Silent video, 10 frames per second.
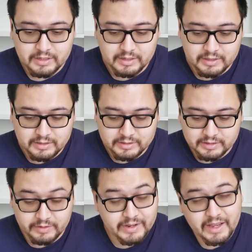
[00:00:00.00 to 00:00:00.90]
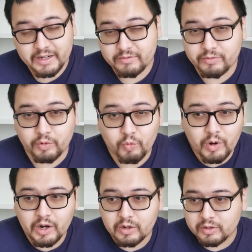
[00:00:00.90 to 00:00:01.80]
uh i've had it for a
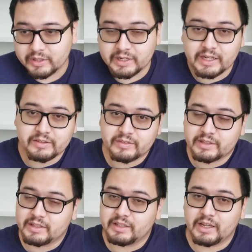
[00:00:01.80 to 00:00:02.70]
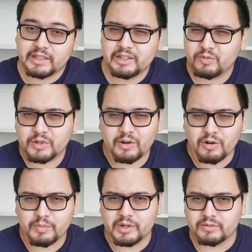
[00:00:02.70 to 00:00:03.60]
while and i i didn't want to
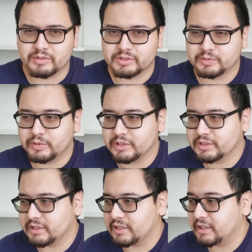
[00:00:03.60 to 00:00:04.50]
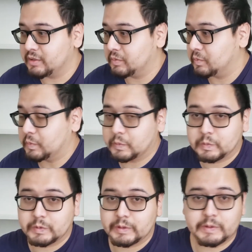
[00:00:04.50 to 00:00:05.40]
open it for some reason and
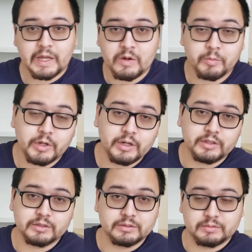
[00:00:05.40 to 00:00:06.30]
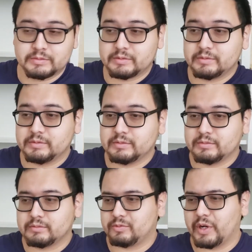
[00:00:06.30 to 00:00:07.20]
now i'm kind of
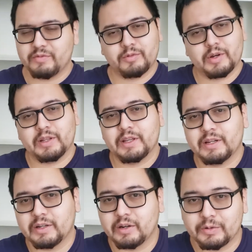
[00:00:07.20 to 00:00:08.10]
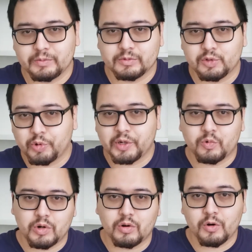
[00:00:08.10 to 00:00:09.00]
grateful i didn't quote
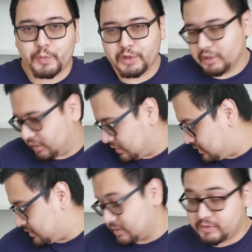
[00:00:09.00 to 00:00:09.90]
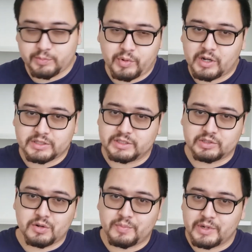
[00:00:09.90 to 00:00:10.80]
unquote open it because the box is
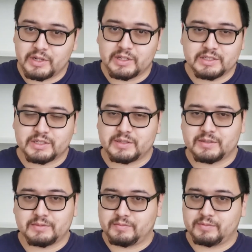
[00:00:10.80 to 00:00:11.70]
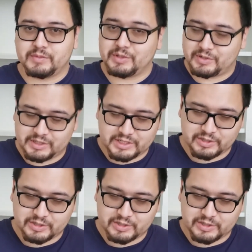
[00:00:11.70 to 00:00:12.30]
open. It's it's